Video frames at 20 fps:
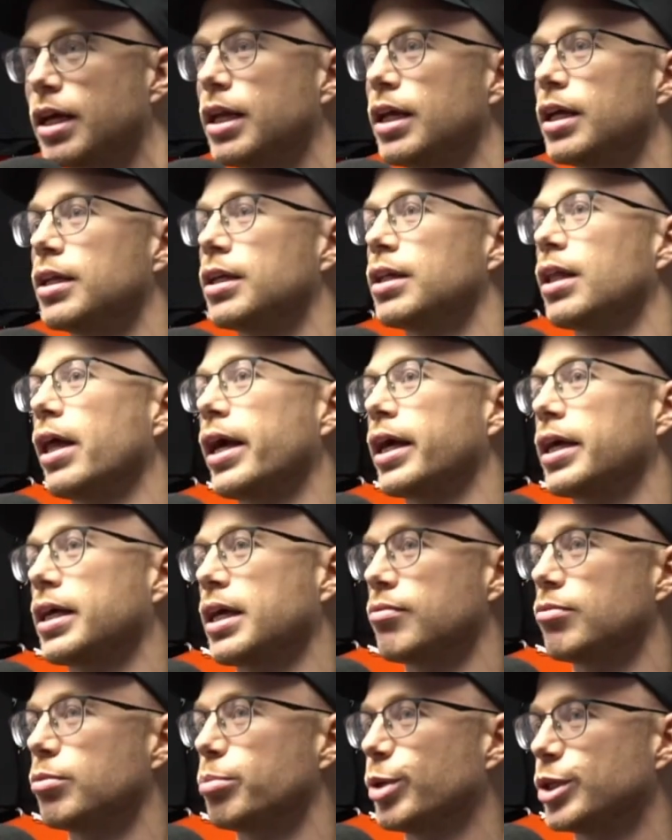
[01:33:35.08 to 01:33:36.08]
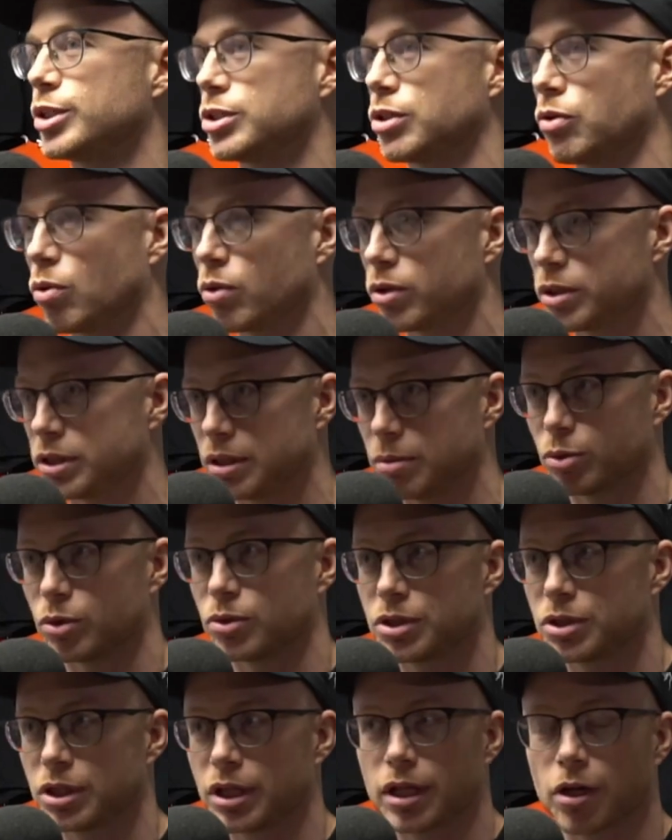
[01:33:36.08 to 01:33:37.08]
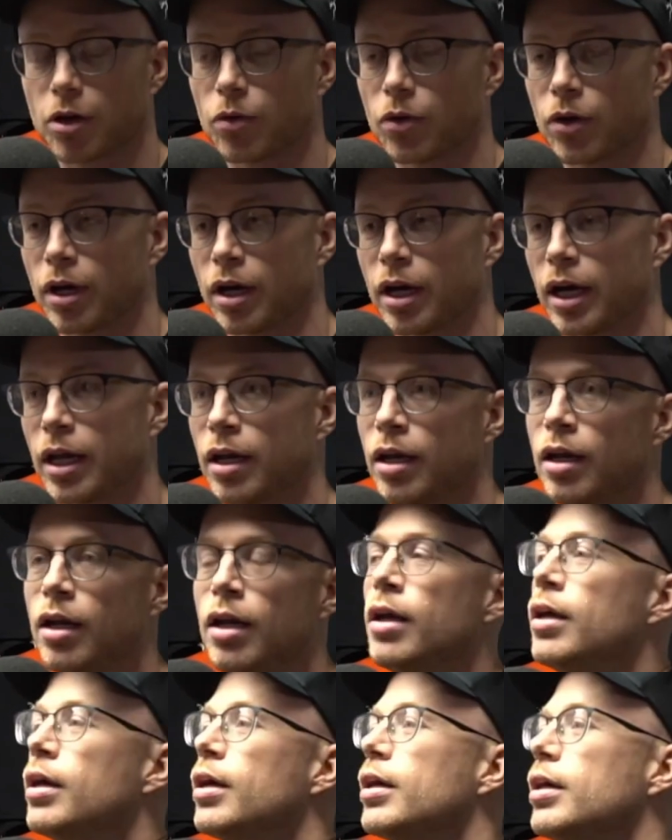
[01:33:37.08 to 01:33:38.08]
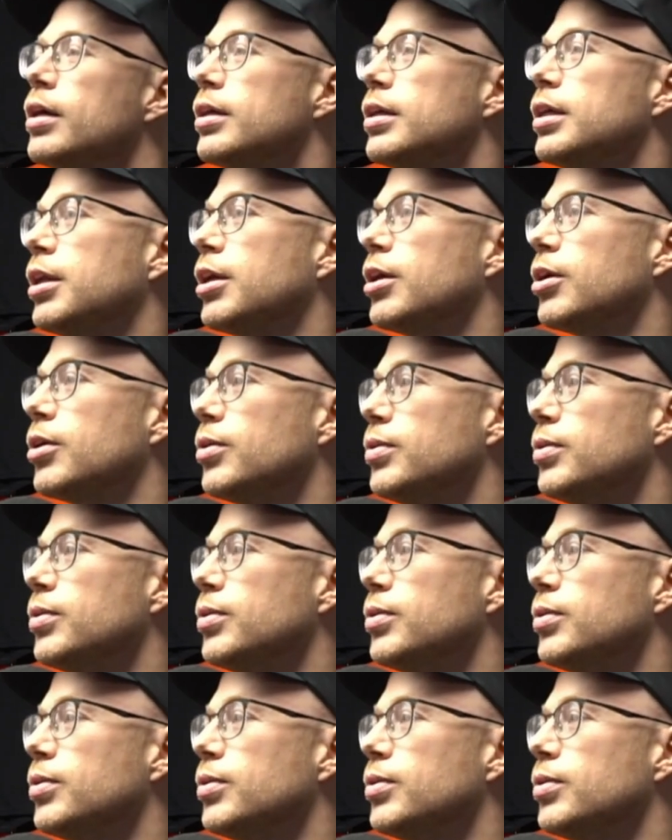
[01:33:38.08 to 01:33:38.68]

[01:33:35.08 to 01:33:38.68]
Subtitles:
didn't like have a bunch of noisy bullshit going on. You know,